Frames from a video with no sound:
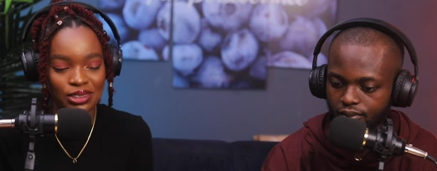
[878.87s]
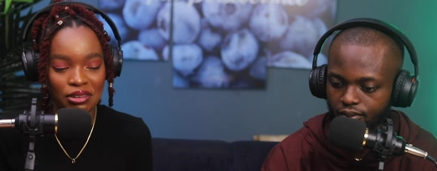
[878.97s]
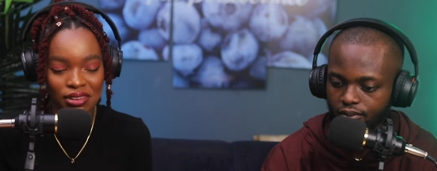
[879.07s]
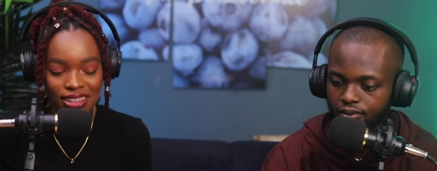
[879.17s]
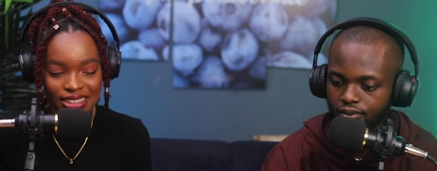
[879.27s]
Speaker 1: So I
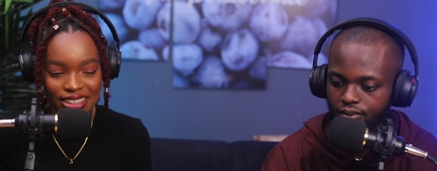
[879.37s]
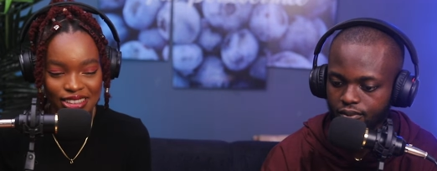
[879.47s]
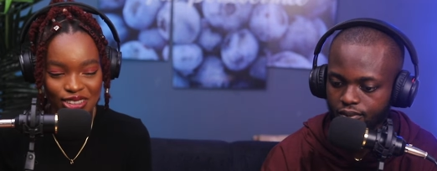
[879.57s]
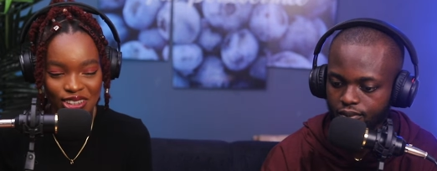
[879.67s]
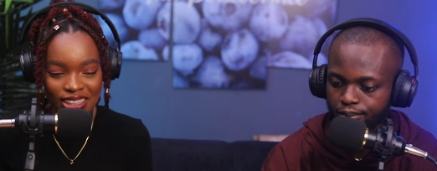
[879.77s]
really did
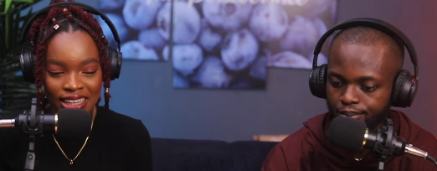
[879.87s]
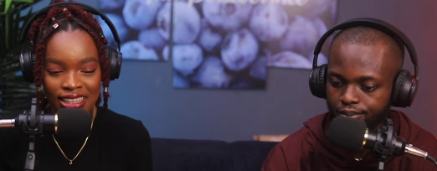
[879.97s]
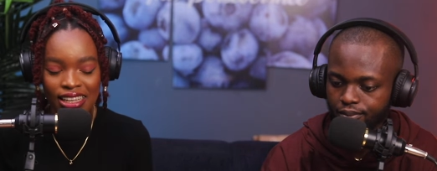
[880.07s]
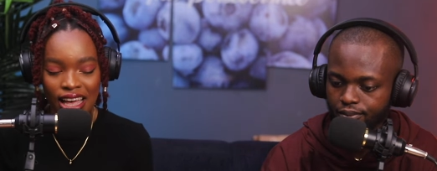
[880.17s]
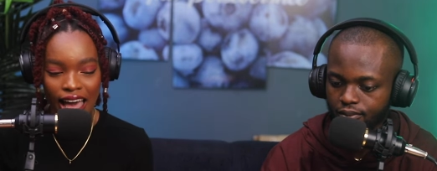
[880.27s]
enjoy it,
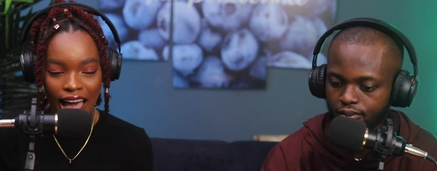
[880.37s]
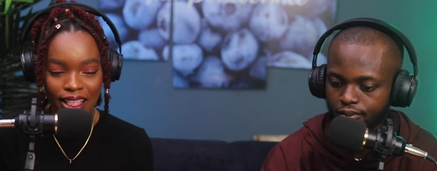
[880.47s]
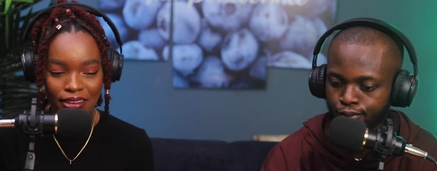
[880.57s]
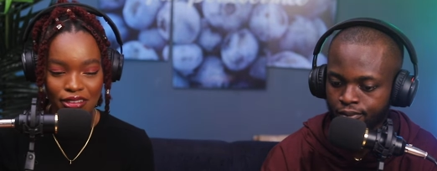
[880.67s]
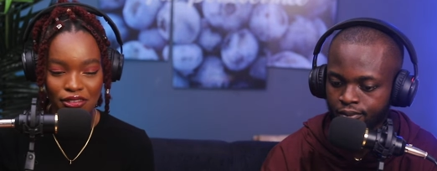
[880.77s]
and I
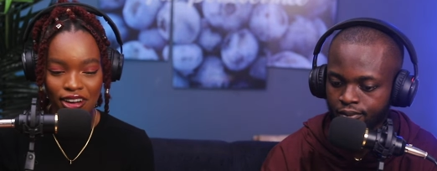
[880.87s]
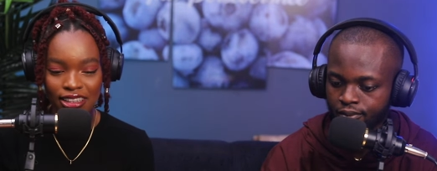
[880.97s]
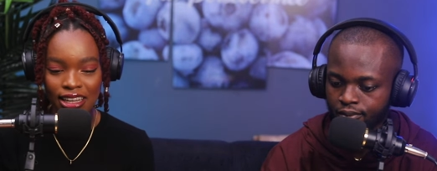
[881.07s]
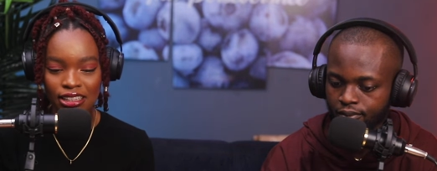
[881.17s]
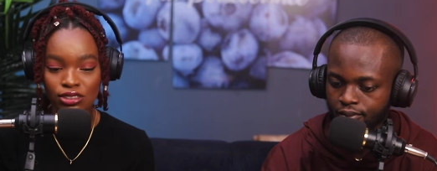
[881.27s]
love the
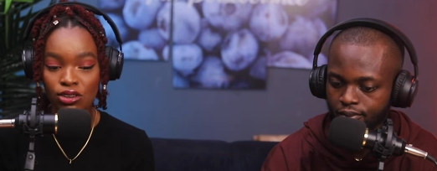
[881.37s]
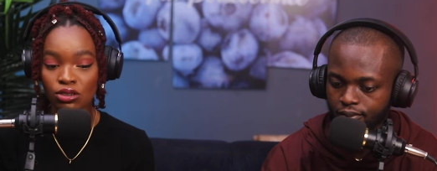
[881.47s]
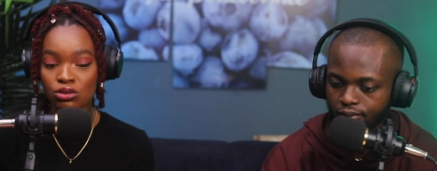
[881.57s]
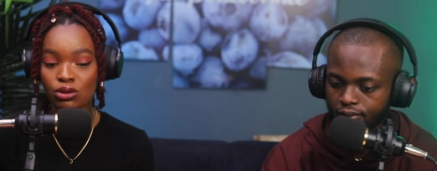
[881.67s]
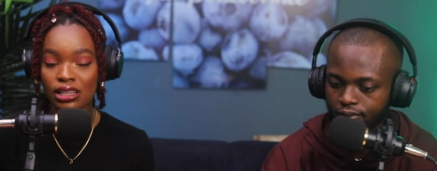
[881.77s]
fact that he's
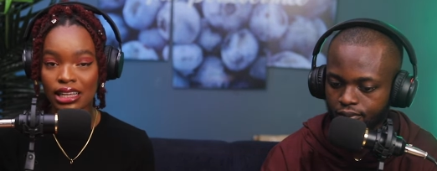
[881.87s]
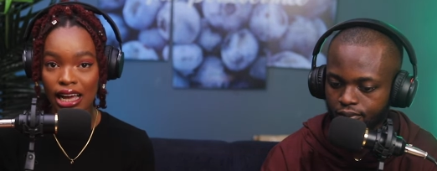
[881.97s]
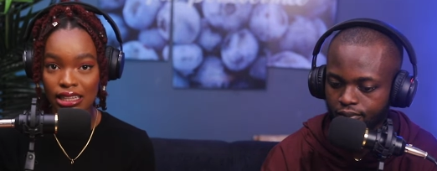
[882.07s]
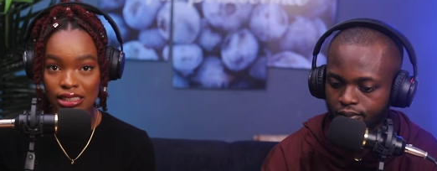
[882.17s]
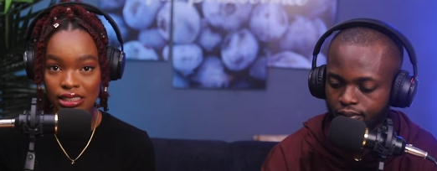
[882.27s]
also an
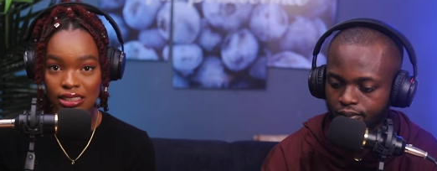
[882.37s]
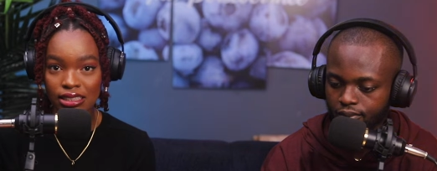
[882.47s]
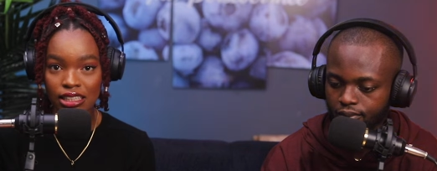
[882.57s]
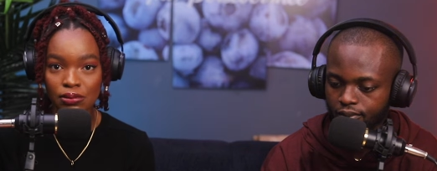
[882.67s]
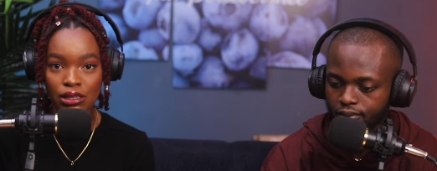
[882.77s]
artist,
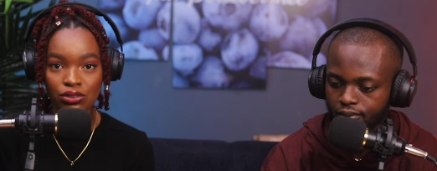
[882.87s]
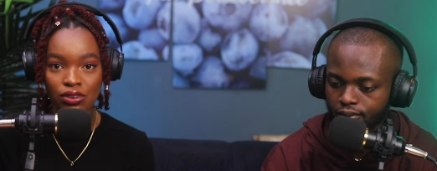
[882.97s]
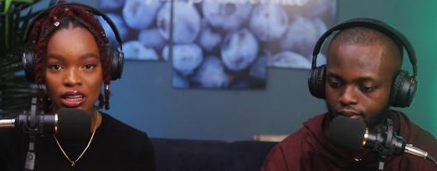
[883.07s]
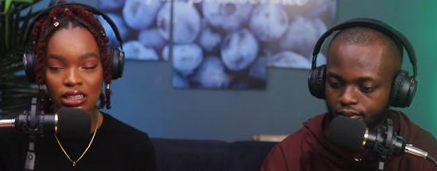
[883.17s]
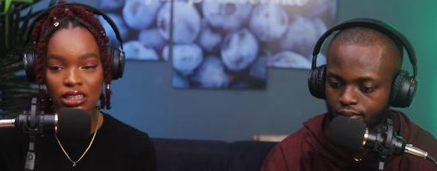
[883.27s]
despite the
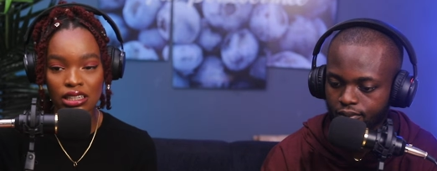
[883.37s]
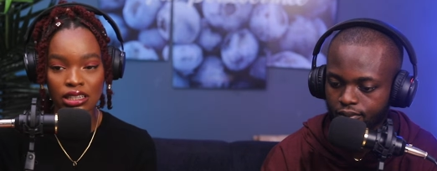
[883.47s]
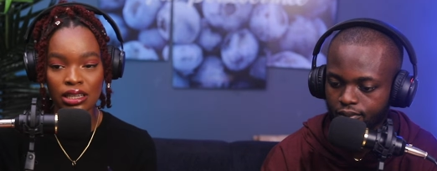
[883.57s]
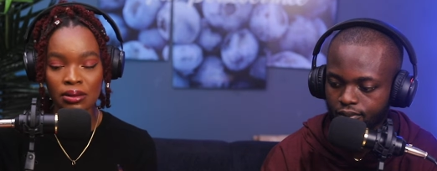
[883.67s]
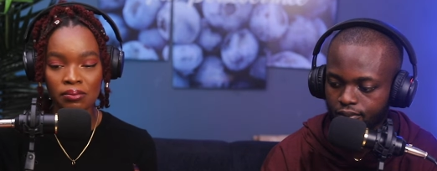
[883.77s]
fact
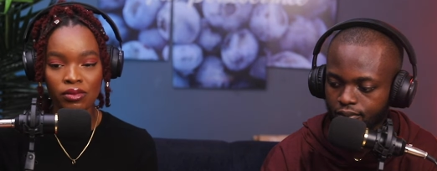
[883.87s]
he